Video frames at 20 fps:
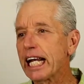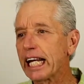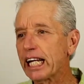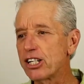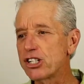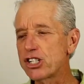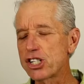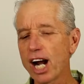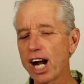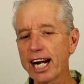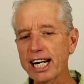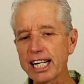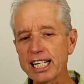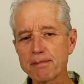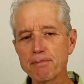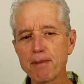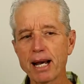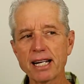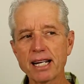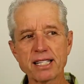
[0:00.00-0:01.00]
In
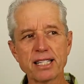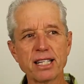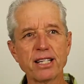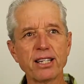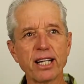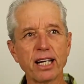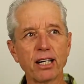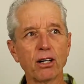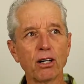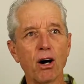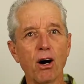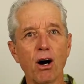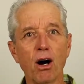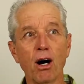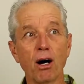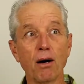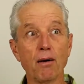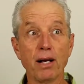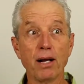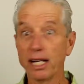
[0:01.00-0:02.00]
Chinese medicine,
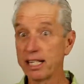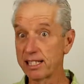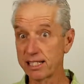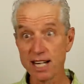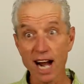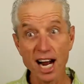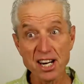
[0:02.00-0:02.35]
it's